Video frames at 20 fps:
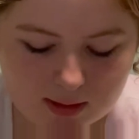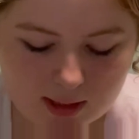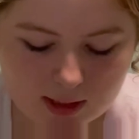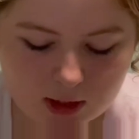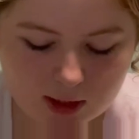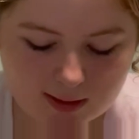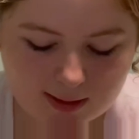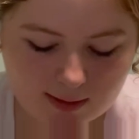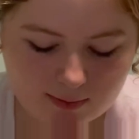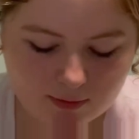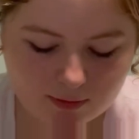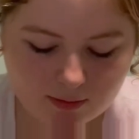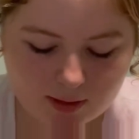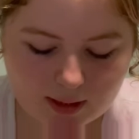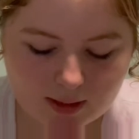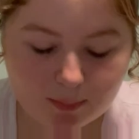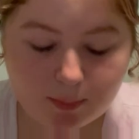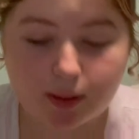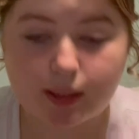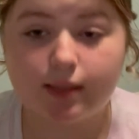I just haven't read
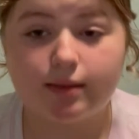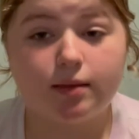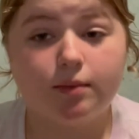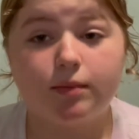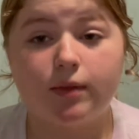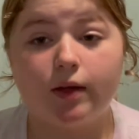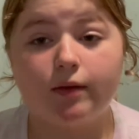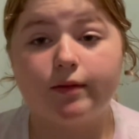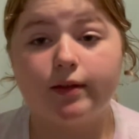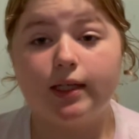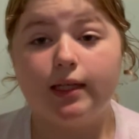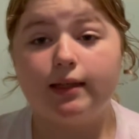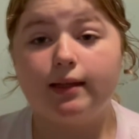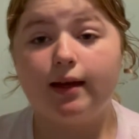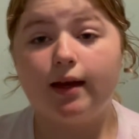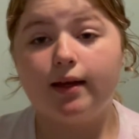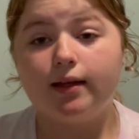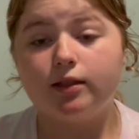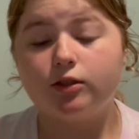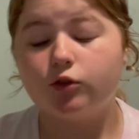it because I'm not really
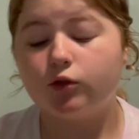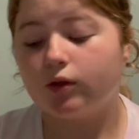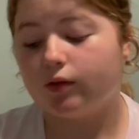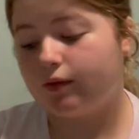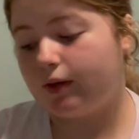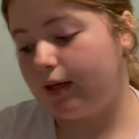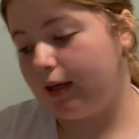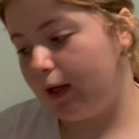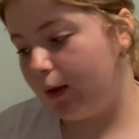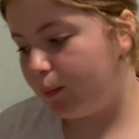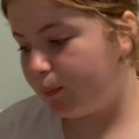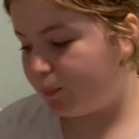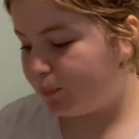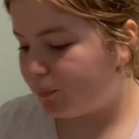that into it right now.